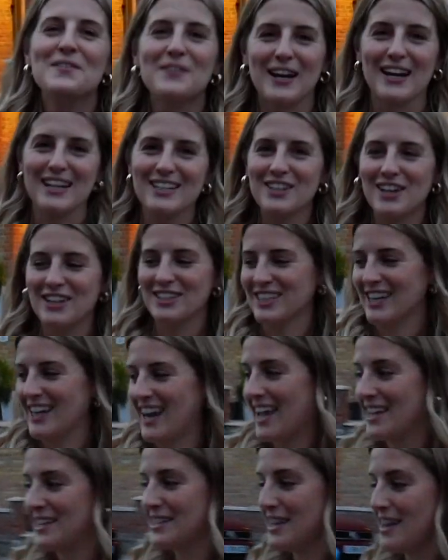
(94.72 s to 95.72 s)
When I charge it
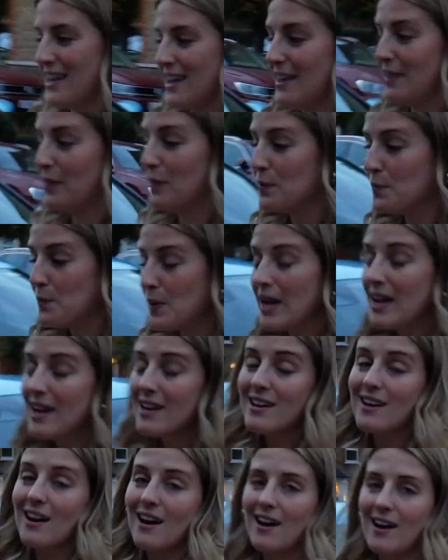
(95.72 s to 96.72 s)
later in the
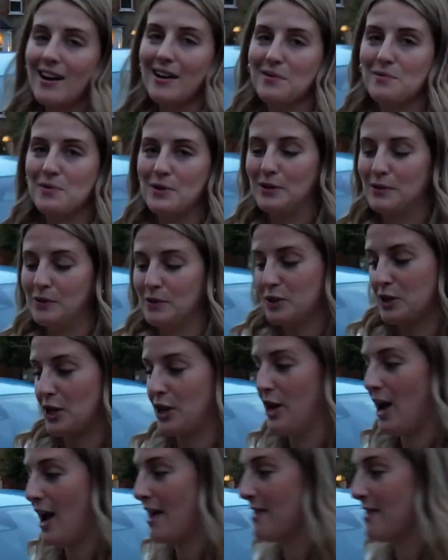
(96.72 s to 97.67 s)
week, I will show you how